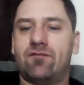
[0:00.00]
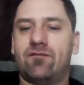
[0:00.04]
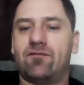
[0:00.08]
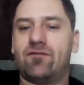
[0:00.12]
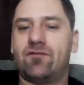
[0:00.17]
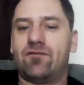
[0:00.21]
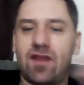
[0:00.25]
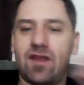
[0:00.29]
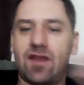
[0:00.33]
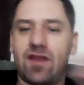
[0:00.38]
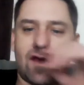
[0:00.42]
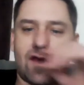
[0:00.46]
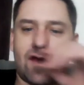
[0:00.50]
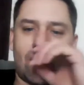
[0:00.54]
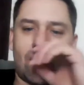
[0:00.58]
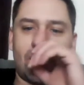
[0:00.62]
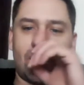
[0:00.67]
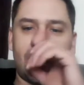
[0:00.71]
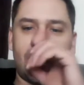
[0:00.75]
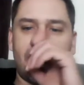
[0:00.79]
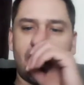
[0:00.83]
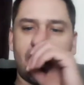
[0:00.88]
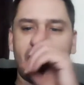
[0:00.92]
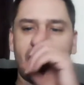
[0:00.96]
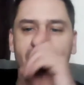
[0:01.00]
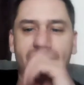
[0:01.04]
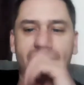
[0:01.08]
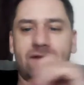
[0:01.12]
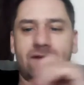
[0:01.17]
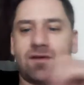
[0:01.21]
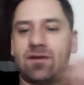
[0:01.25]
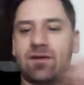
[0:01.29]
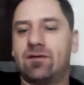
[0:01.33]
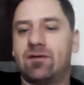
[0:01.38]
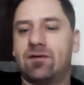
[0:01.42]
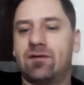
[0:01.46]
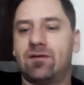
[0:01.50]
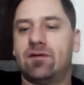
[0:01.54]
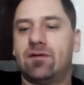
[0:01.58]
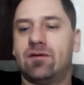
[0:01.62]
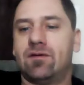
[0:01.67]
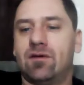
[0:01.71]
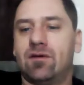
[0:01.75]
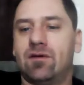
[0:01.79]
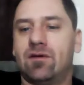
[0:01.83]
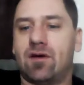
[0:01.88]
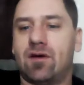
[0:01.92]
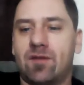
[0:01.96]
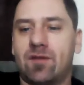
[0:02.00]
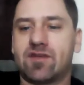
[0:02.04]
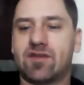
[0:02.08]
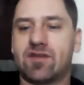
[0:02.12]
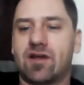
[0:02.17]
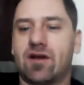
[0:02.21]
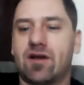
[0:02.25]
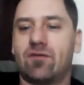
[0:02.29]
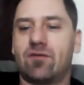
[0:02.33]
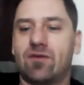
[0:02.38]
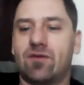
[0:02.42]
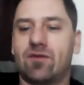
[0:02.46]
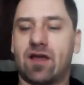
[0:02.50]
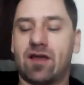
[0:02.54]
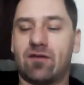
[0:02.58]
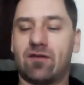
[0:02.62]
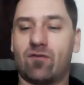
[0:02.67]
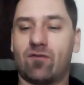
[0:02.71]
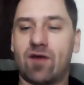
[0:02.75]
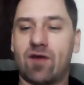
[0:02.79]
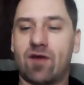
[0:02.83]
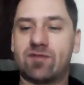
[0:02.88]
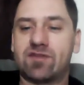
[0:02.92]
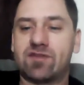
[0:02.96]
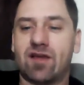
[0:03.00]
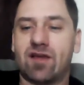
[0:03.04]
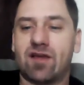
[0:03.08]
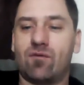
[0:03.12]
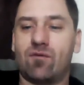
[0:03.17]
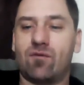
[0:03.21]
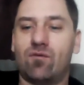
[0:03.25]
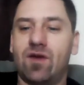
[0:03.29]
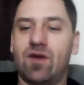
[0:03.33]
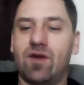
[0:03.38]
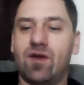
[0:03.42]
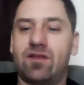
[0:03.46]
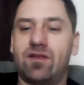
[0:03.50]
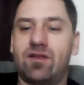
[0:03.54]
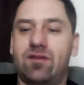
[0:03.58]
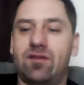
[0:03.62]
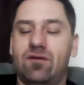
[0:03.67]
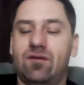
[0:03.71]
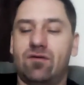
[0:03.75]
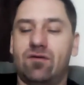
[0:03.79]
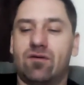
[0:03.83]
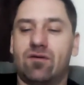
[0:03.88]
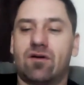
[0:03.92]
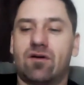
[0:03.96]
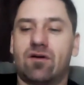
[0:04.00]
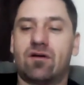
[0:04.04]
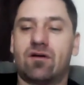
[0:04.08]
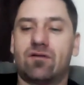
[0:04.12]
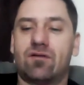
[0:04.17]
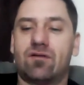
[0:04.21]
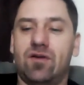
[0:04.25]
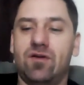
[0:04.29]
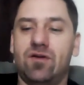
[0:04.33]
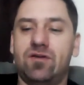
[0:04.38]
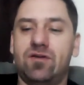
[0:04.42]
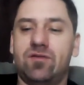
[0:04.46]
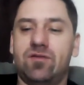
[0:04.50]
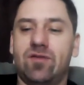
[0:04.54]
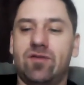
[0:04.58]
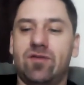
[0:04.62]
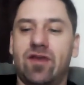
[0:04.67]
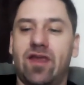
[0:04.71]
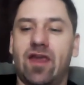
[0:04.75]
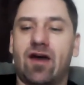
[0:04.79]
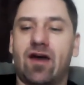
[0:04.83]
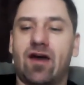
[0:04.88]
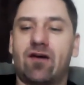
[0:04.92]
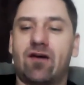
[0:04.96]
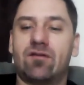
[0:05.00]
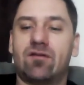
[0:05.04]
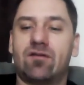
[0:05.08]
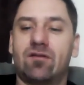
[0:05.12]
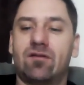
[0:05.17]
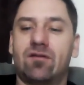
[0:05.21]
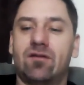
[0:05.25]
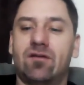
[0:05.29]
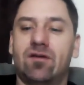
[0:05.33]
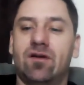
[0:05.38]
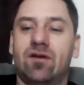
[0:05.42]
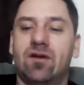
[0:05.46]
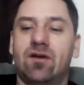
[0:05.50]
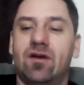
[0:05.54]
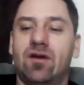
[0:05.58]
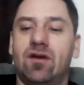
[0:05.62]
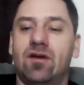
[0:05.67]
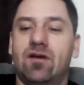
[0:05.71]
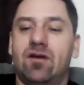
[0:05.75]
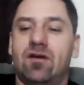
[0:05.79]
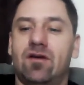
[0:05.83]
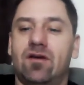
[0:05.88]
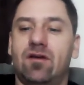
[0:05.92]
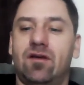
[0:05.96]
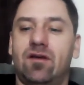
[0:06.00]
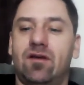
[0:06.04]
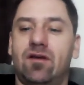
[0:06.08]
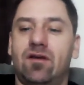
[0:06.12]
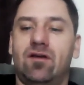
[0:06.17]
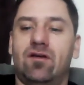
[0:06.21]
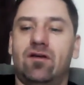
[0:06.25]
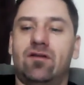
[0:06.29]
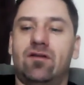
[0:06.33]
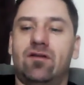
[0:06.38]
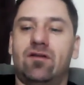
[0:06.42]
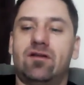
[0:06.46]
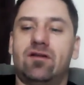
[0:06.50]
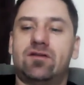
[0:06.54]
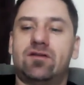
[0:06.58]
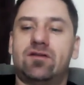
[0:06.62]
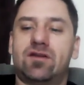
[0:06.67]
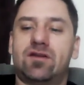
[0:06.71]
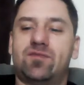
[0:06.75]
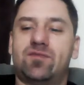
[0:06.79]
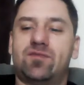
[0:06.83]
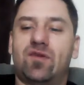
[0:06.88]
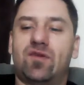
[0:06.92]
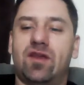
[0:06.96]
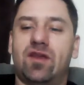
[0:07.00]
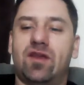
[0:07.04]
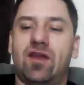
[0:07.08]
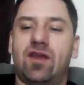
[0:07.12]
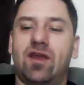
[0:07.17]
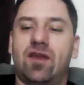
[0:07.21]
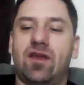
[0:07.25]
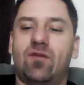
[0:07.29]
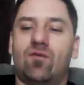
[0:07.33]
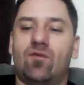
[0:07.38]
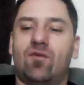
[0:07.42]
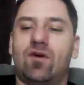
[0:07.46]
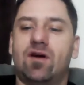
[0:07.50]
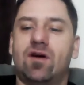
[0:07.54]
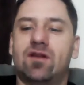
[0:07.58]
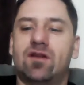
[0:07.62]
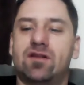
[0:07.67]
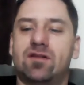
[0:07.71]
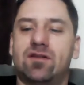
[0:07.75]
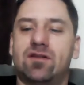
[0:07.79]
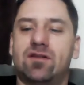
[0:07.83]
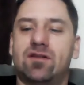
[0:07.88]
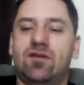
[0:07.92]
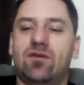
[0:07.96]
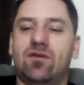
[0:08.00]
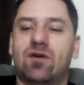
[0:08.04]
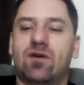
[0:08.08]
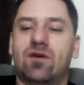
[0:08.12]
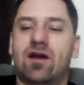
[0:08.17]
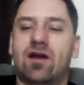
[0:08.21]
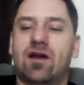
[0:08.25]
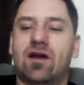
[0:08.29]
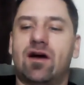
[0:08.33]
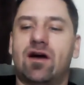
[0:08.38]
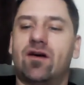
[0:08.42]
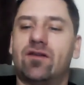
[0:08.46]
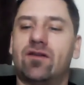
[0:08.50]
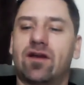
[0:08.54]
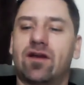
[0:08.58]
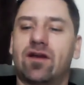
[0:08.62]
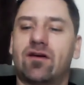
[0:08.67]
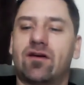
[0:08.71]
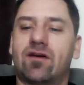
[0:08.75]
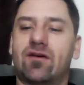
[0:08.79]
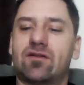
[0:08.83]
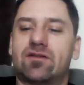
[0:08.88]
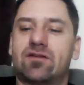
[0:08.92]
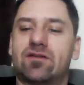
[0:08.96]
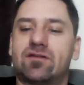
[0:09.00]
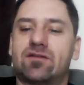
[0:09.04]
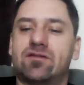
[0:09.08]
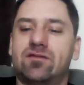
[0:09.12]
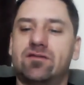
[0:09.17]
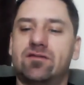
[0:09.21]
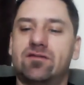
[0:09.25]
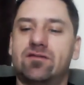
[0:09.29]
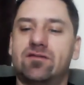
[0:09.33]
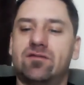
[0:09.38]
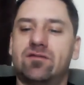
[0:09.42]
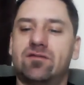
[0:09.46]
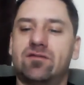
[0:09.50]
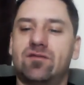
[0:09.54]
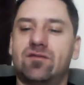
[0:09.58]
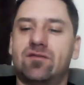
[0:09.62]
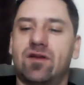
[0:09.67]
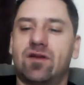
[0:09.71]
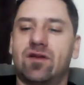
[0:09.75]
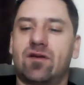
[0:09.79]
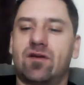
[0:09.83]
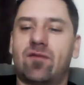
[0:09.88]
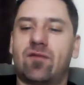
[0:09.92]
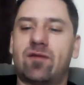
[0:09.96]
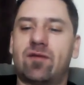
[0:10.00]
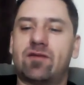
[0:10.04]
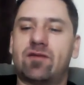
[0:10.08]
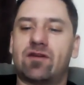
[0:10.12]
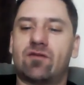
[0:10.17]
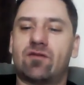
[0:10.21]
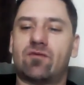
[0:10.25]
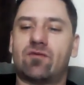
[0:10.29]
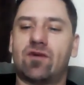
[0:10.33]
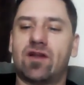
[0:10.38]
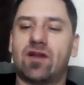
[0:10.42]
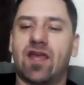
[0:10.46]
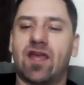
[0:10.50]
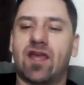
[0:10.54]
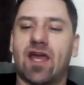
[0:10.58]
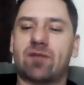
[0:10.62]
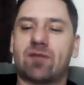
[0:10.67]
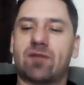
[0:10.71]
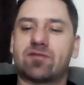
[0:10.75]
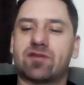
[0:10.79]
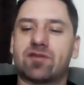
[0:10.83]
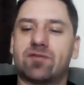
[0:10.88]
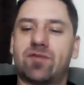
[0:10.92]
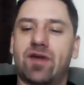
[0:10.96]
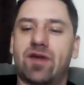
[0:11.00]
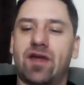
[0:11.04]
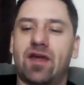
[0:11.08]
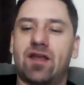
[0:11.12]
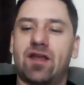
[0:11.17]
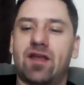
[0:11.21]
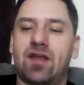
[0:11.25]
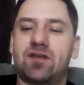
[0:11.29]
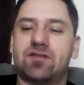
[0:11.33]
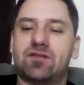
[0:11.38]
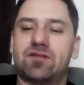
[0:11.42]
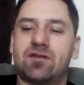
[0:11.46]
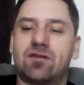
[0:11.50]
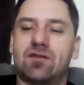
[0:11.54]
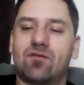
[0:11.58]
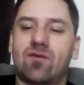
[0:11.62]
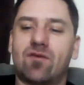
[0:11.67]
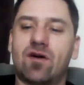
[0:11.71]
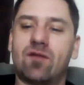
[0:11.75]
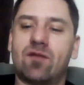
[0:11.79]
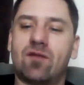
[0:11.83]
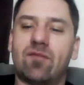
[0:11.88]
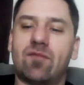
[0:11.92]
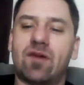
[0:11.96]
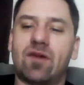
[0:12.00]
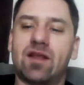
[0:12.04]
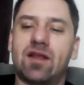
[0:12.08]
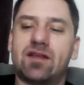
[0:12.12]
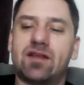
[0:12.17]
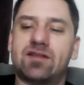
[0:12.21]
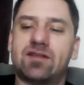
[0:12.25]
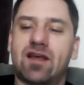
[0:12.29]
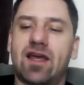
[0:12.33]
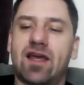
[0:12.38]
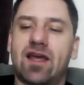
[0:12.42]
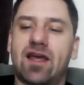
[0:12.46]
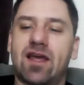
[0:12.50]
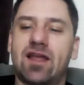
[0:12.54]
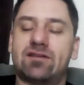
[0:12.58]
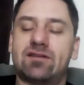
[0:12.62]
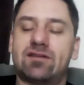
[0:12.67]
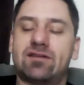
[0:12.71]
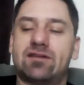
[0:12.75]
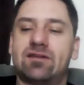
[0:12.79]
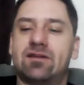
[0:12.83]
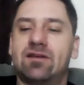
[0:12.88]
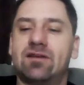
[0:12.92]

video with, I'm sorry, with a website with your YouTube account, they're just putting in one URL that goes to, maybe their one capture page or their one money site,